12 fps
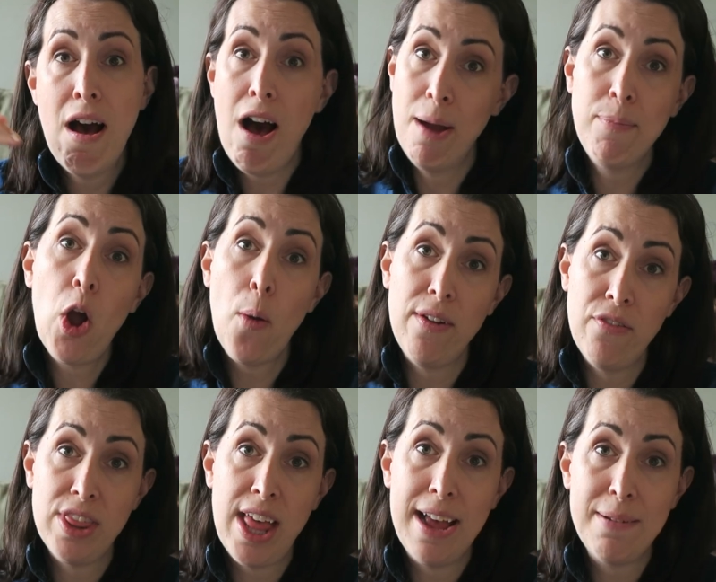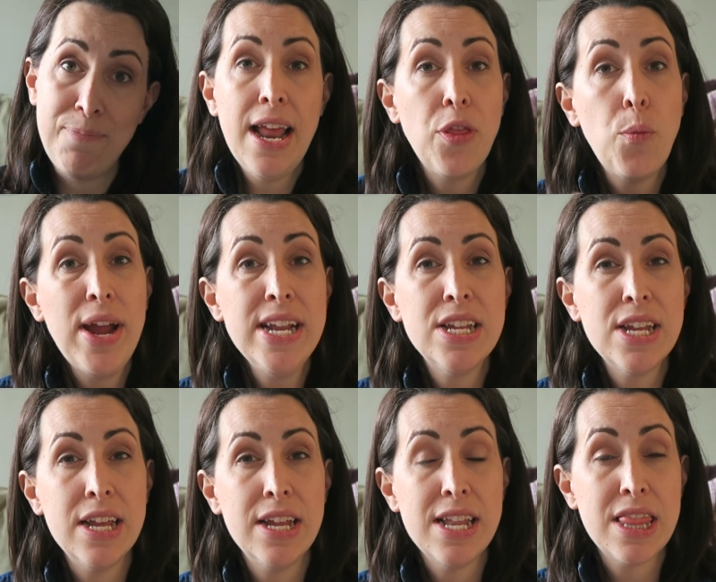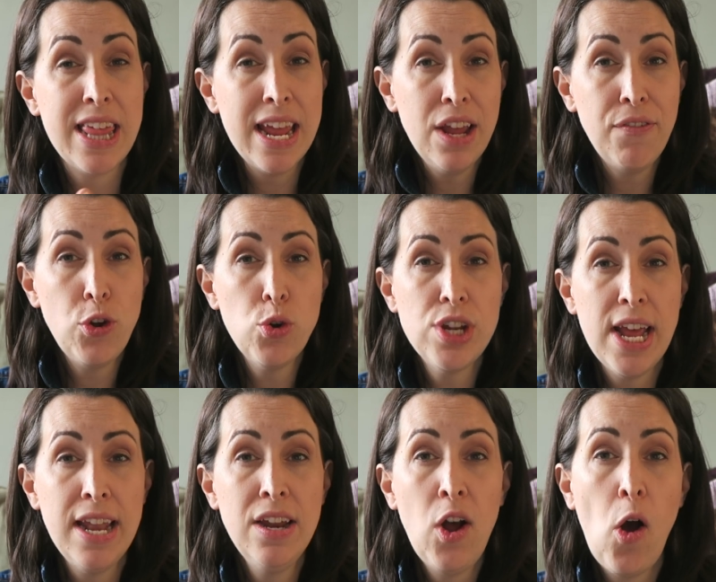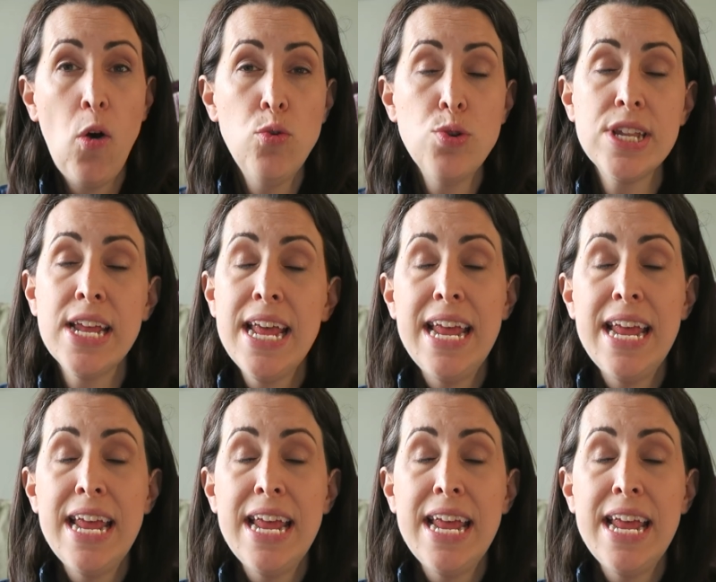I'm going for that. Now, the way to think of your 10 goals